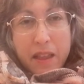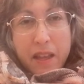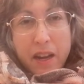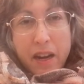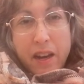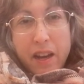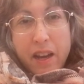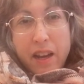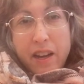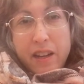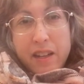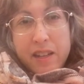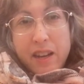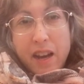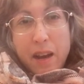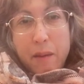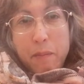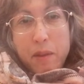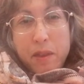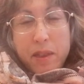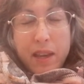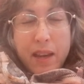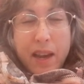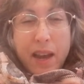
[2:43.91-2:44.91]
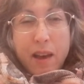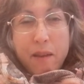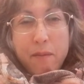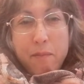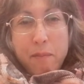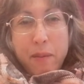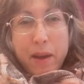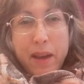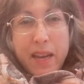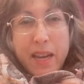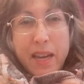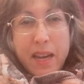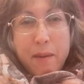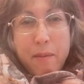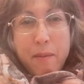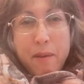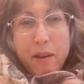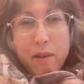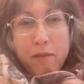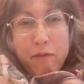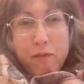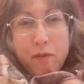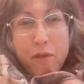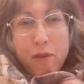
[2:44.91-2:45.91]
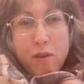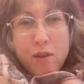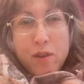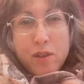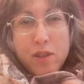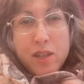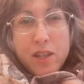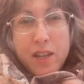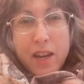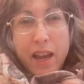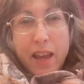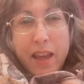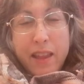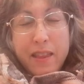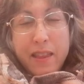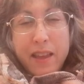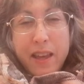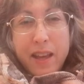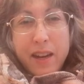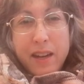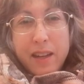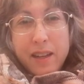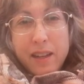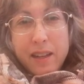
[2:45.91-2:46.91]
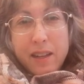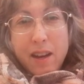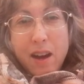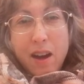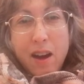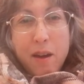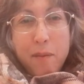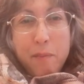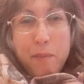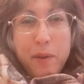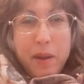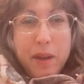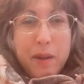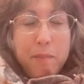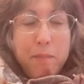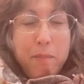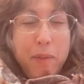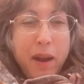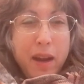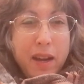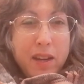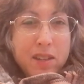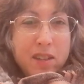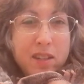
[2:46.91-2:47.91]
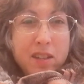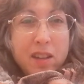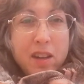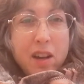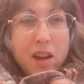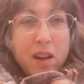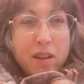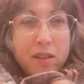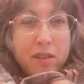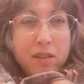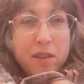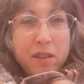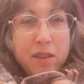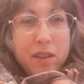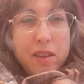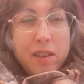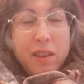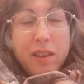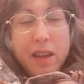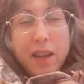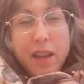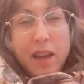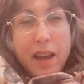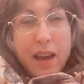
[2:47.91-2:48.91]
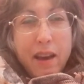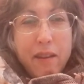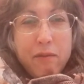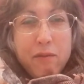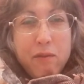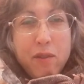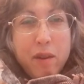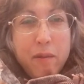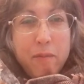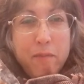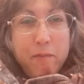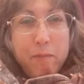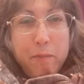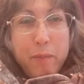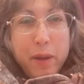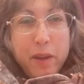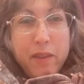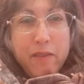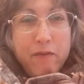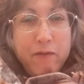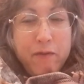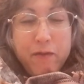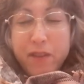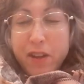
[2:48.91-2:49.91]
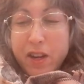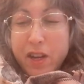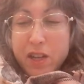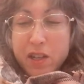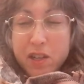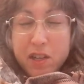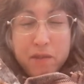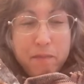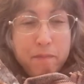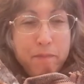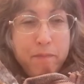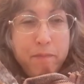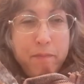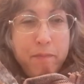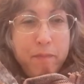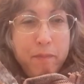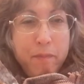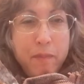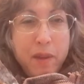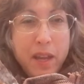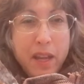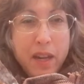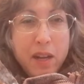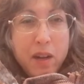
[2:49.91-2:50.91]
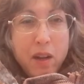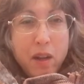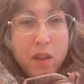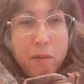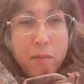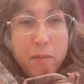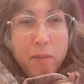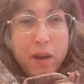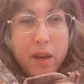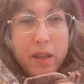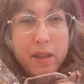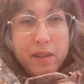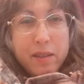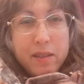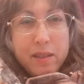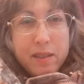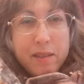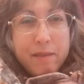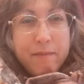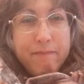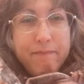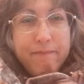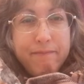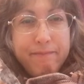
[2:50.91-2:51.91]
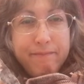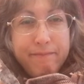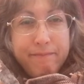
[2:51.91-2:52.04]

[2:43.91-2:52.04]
Then I got to type the thing out in my email first, and then copy and paste it onto the thing after I'm finished hitting all the buttons.